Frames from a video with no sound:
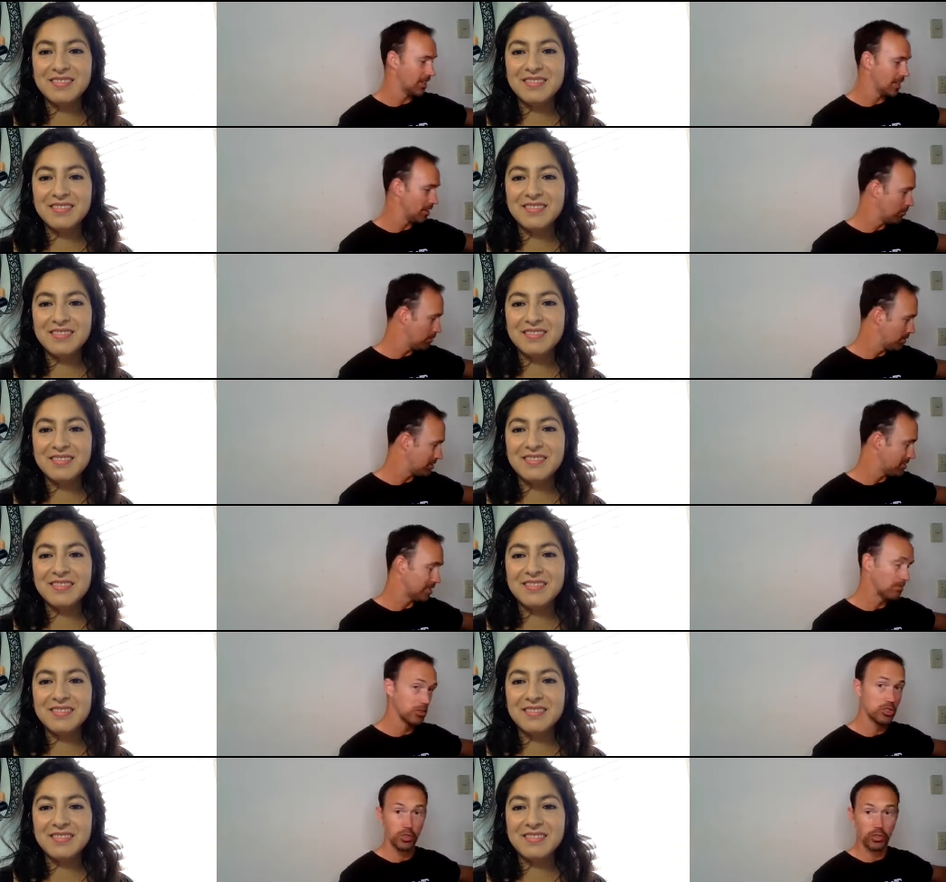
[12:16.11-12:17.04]
Speaker 1: And it was, the
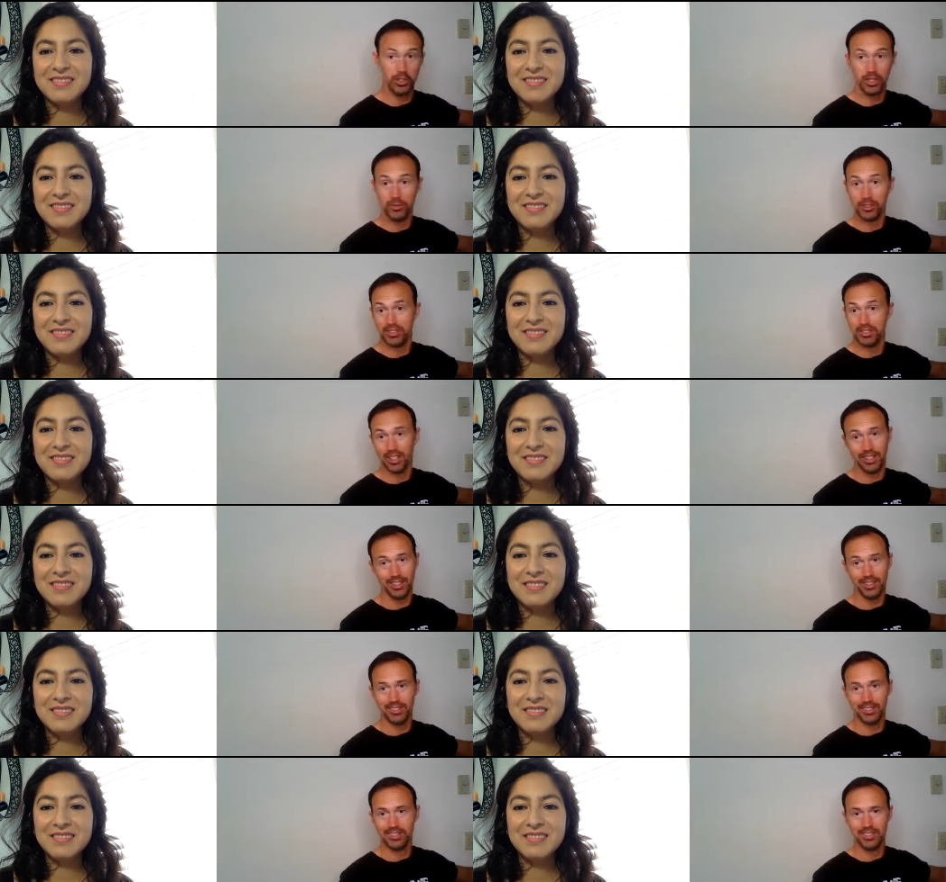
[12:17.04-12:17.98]
majority was like
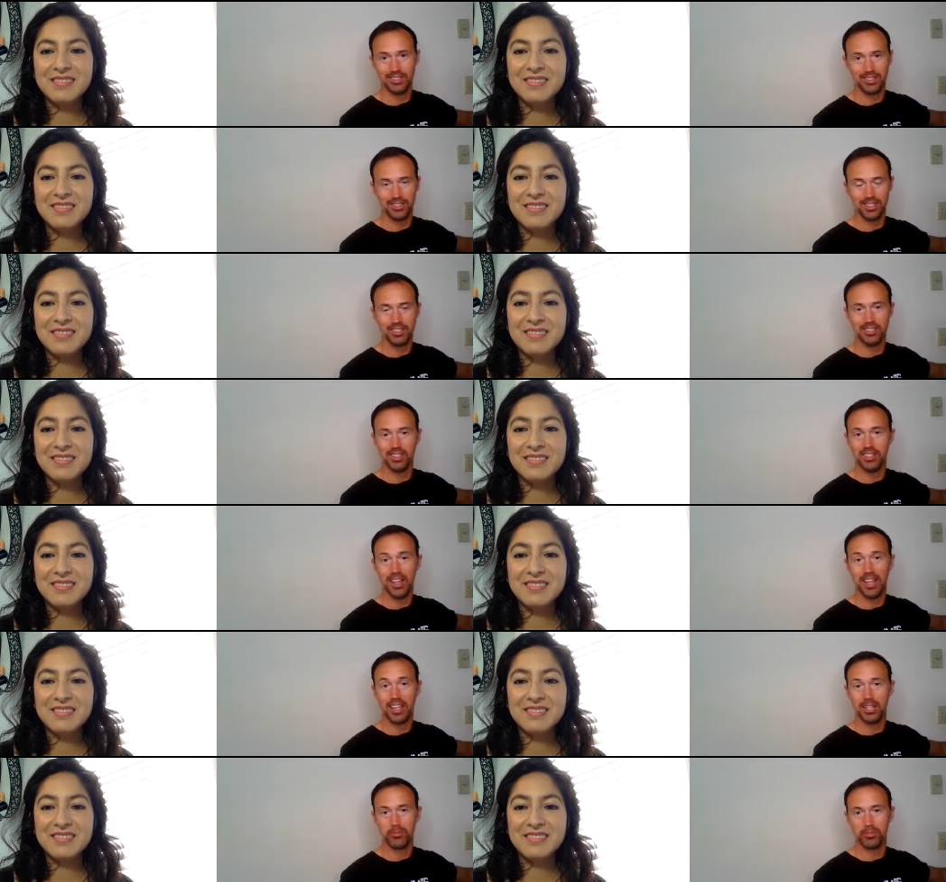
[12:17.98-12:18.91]
the 60 to
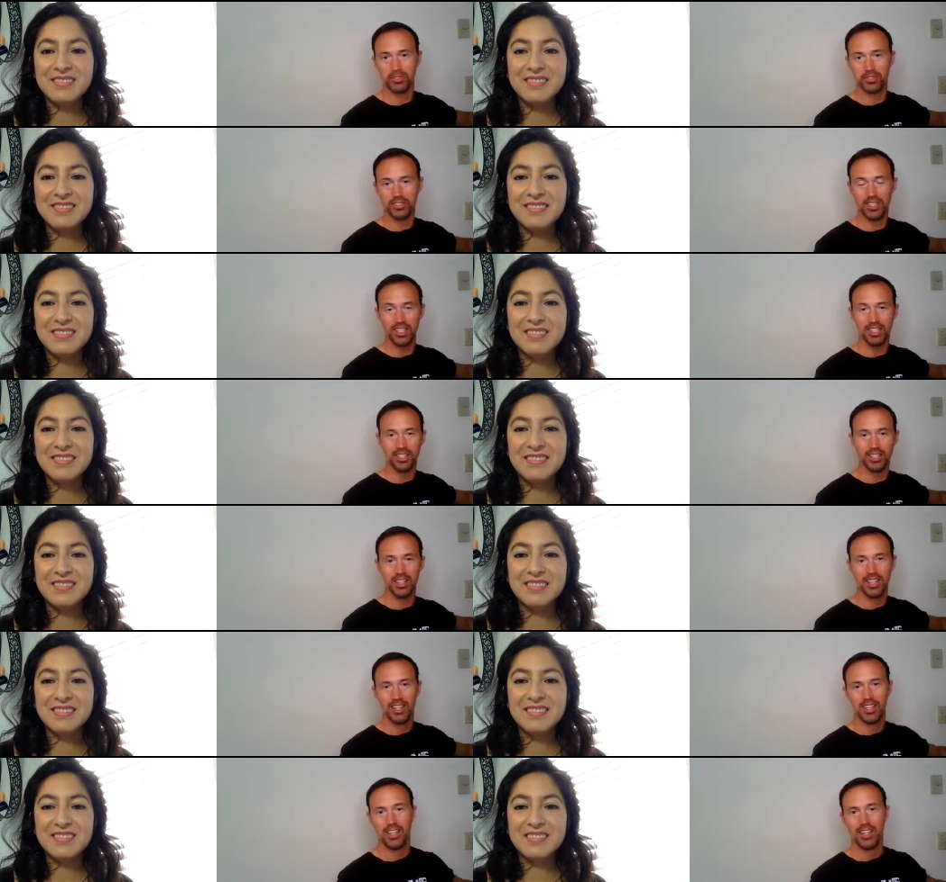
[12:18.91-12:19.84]
80%
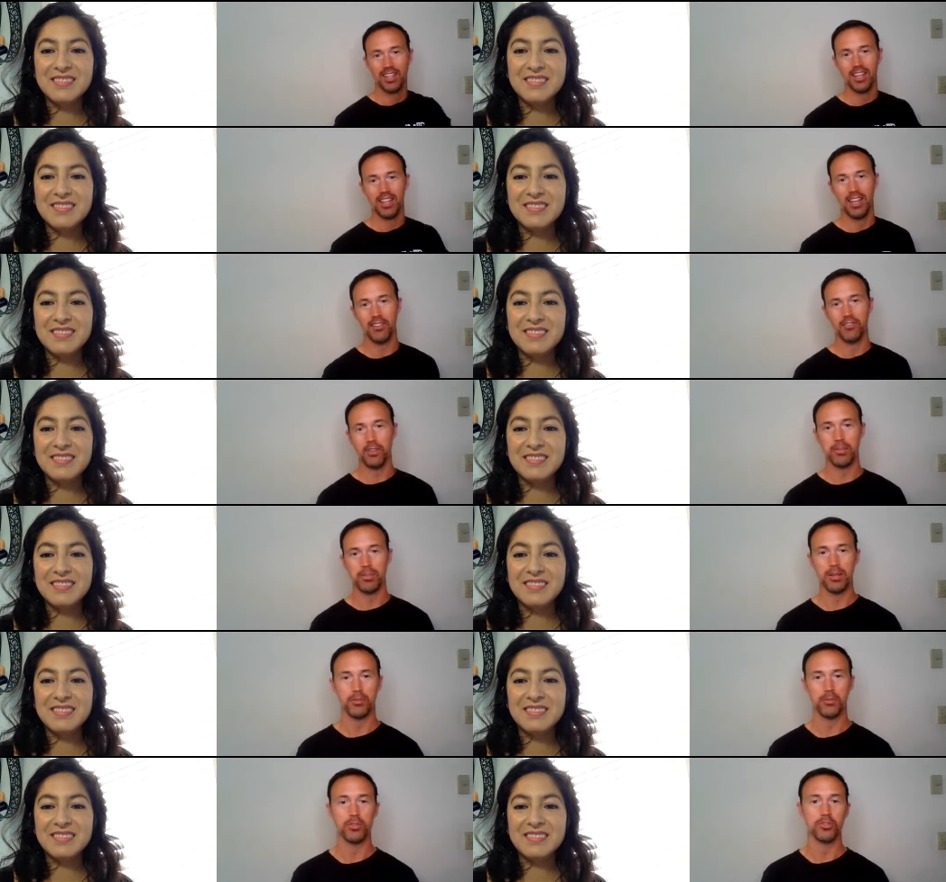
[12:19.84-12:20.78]
of the
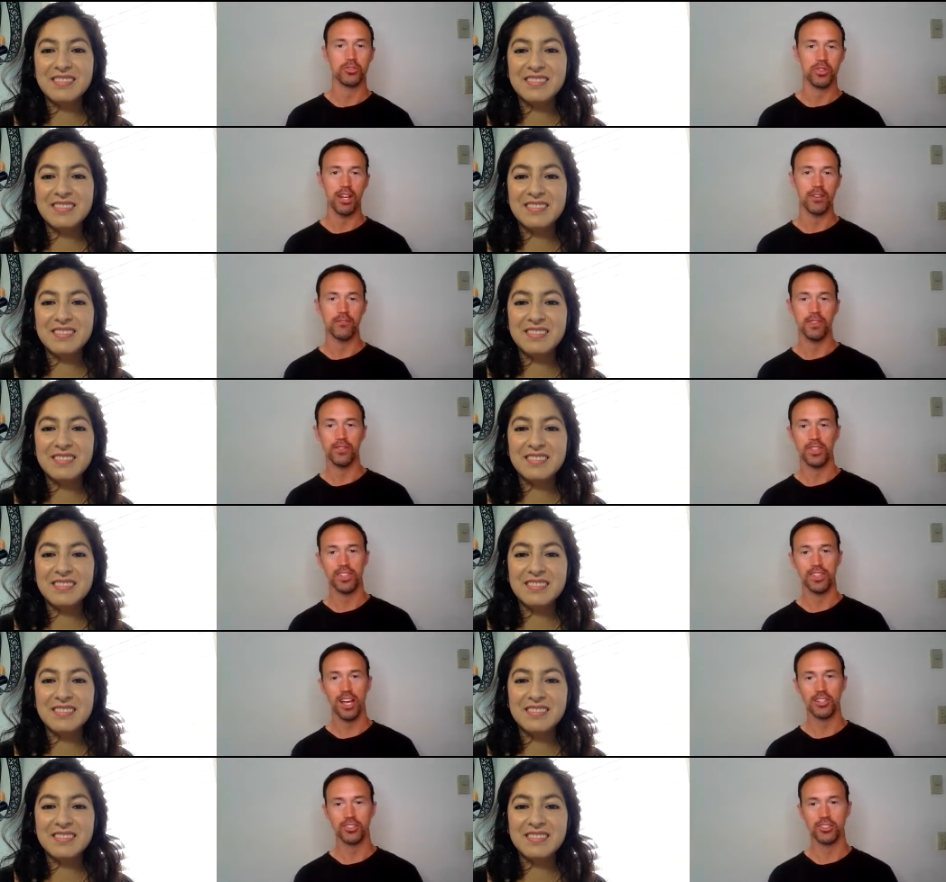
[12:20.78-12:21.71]
people who drive
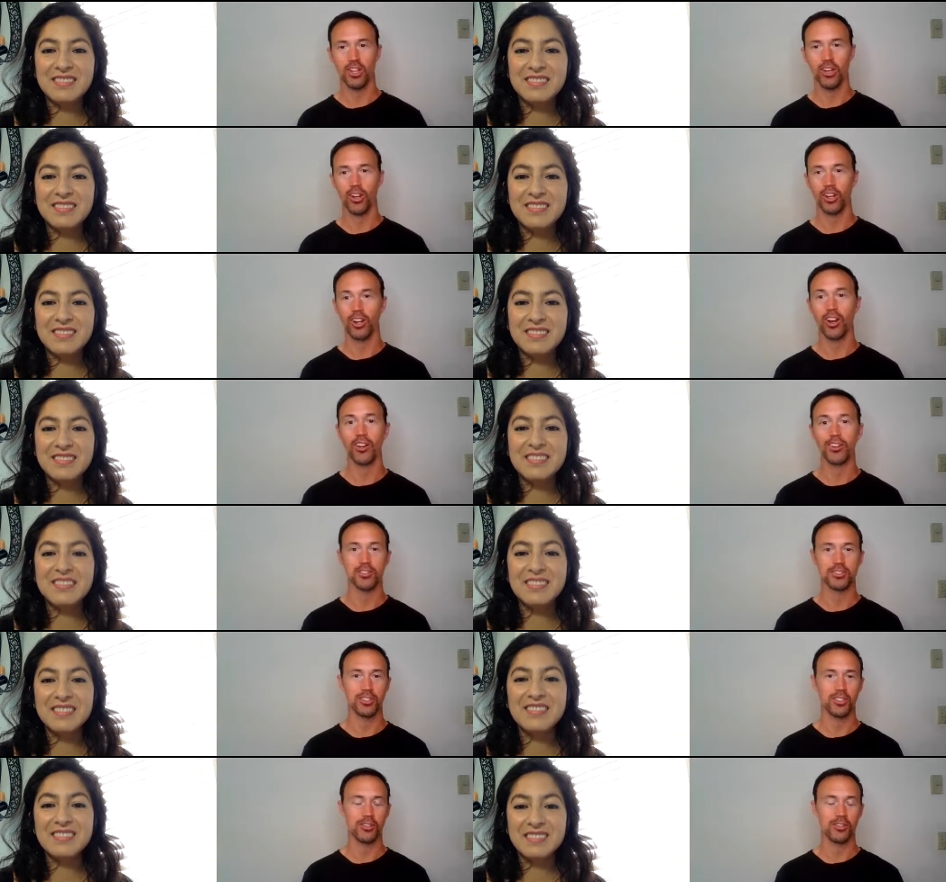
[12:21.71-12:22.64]
$50,000 cars.